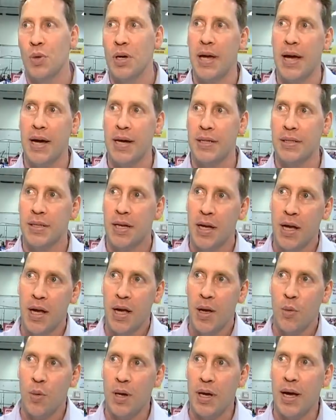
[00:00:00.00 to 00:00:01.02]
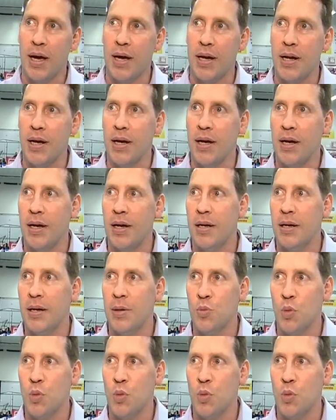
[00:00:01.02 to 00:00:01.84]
We had we had uh,